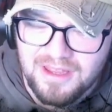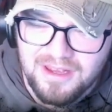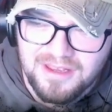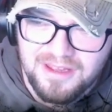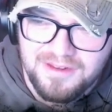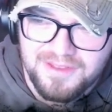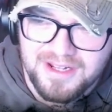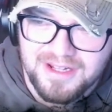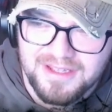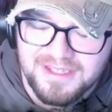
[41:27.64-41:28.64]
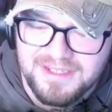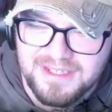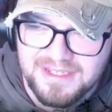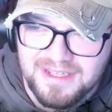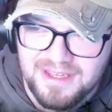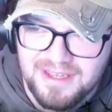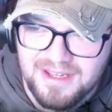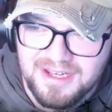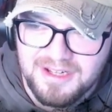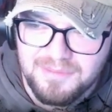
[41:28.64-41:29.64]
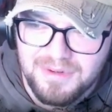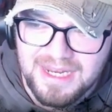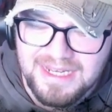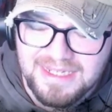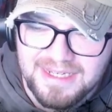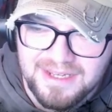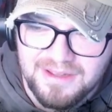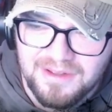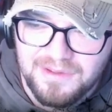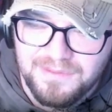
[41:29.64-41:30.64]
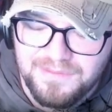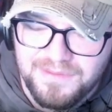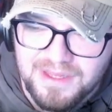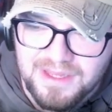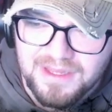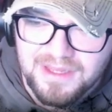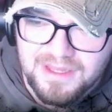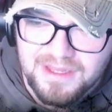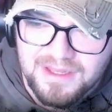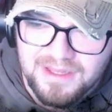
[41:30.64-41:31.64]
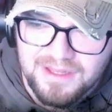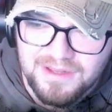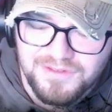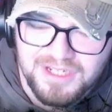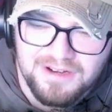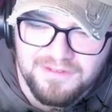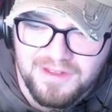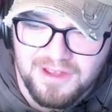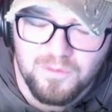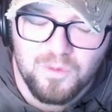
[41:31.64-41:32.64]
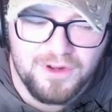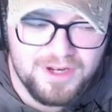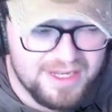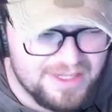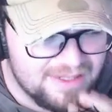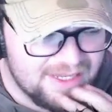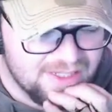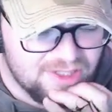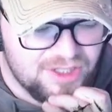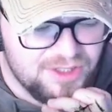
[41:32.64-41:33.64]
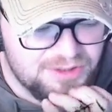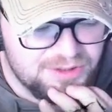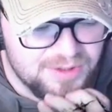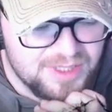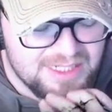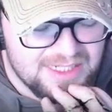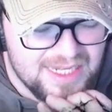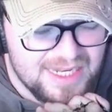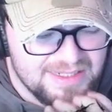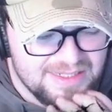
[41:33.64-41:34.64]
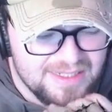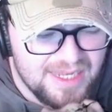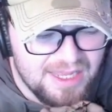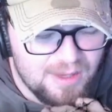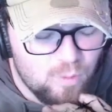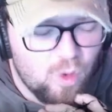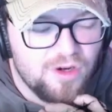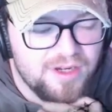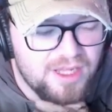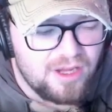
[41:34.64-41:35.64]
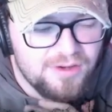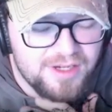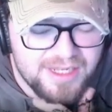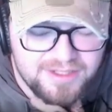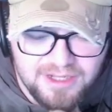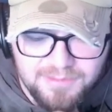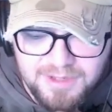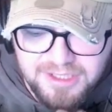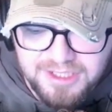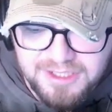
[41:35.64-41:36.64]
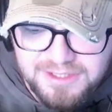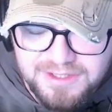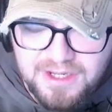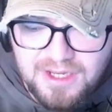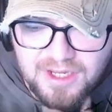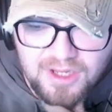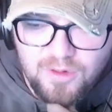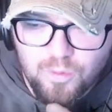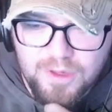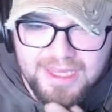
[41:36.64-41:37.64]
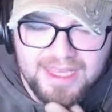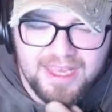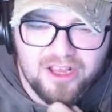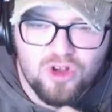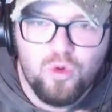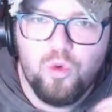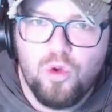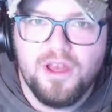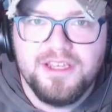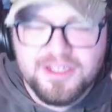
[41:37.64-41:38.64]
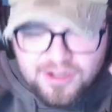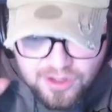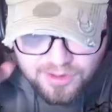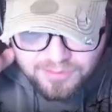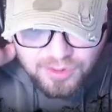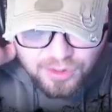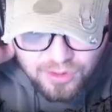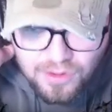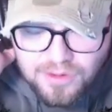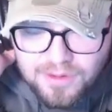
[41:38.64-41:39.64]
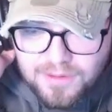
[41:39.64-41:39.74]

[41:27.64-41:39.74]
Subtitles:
kind of think that this is a little blending of Terrifier 1 and 2 to an extent. 1 only in so much as we get quite a lot more